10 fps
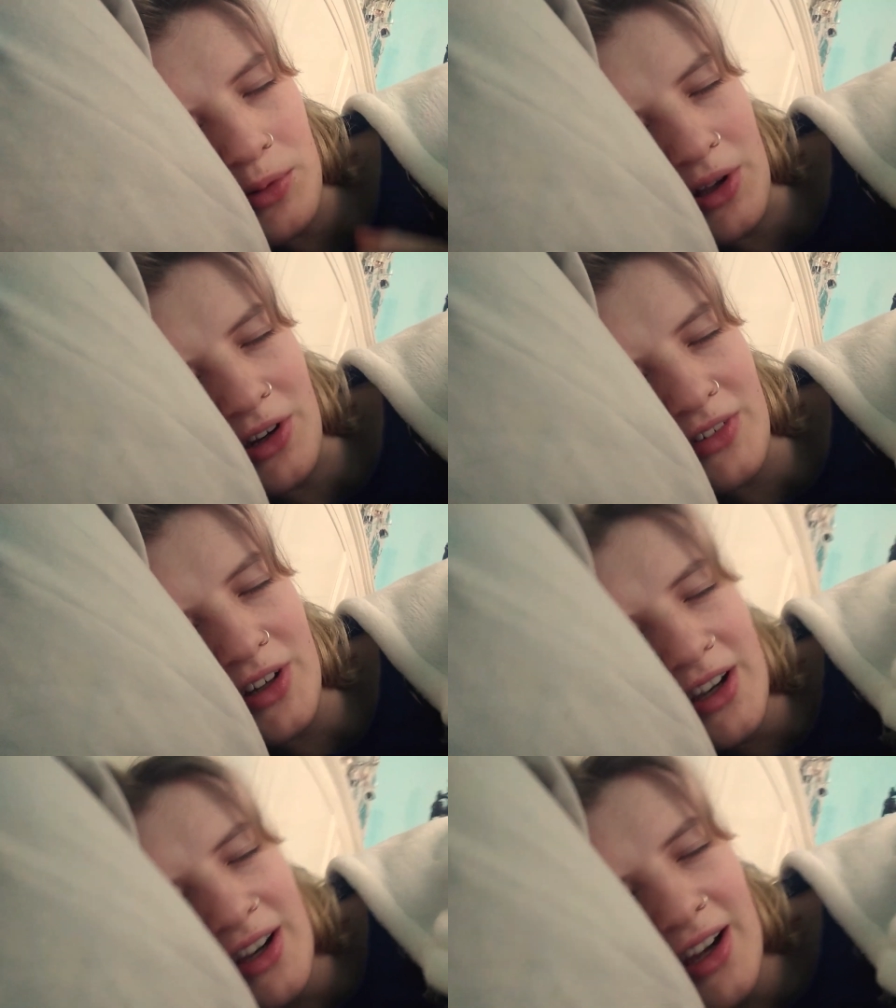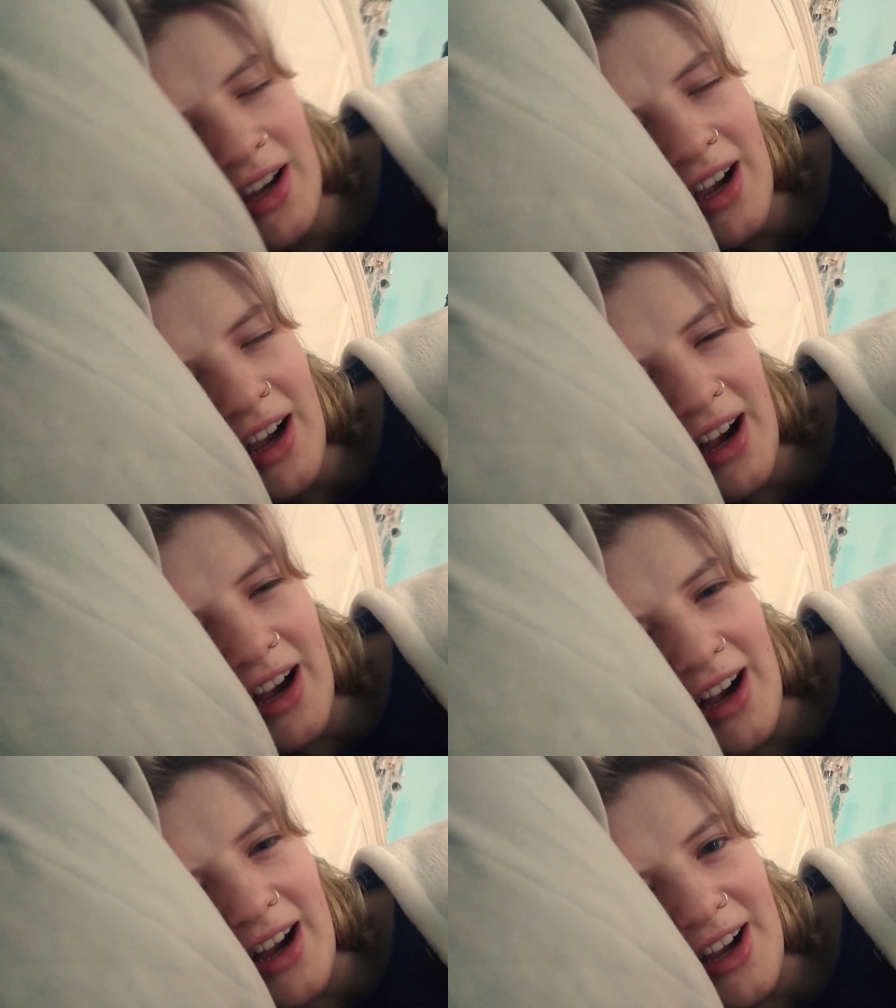but whatever.
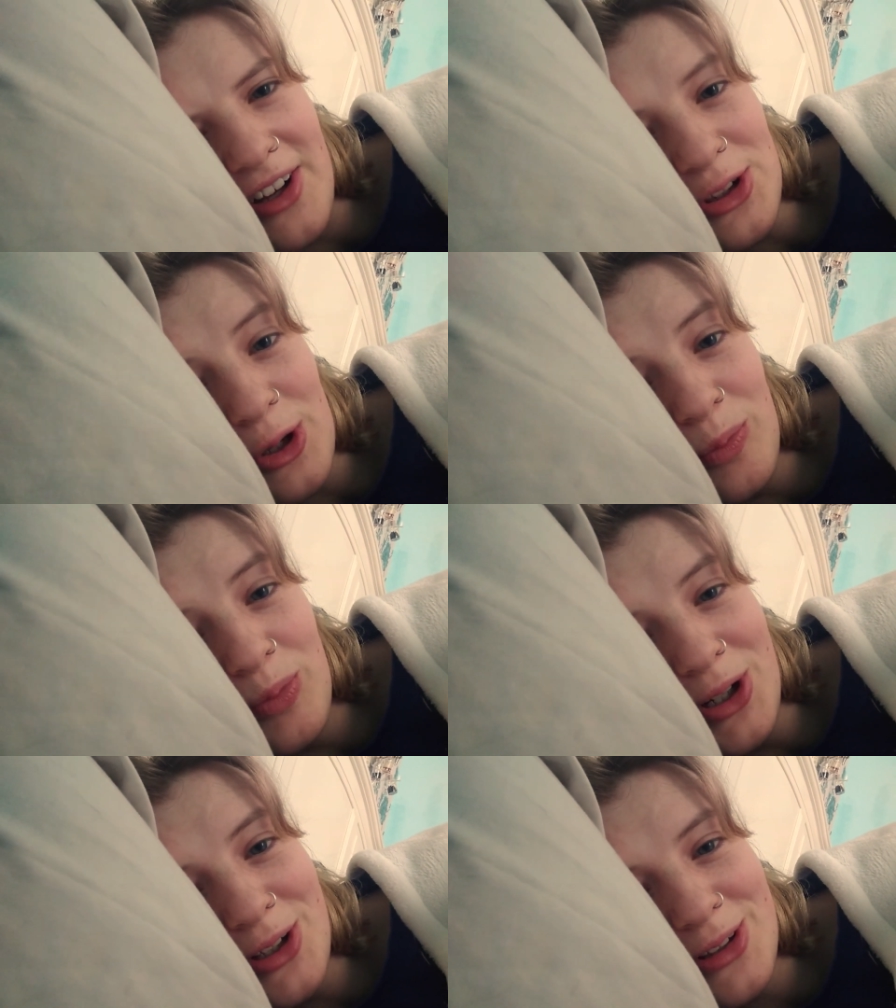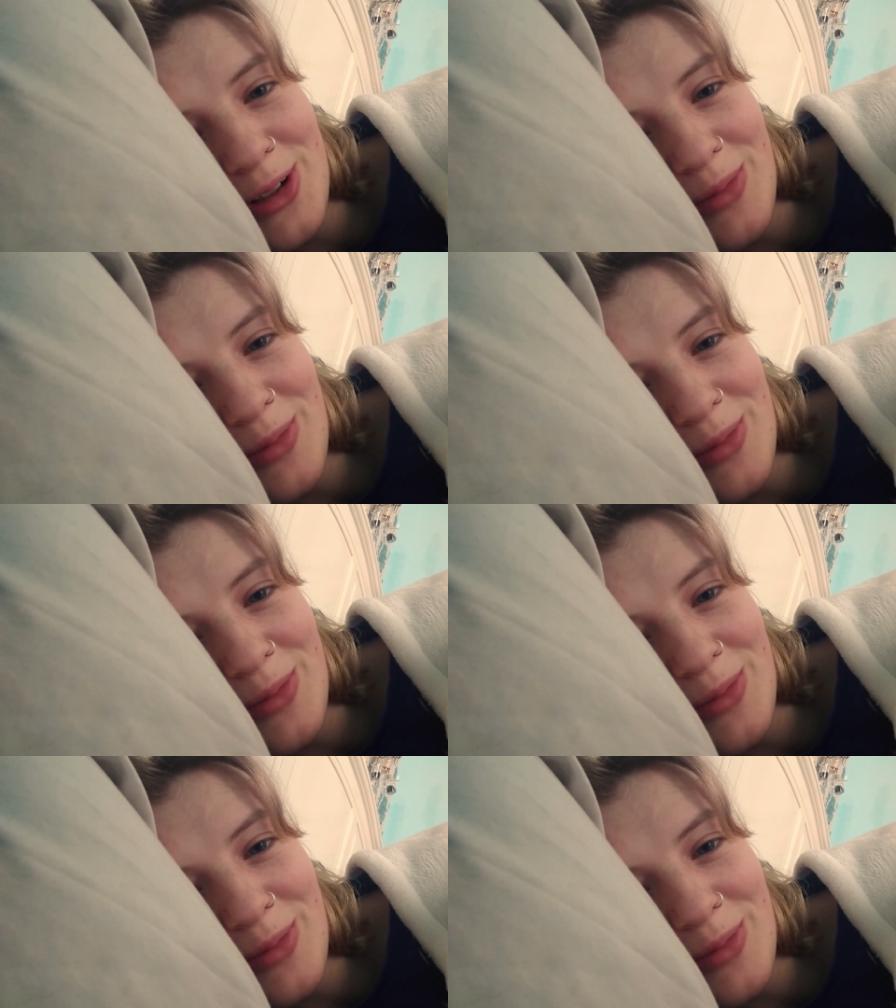Uh, I also booked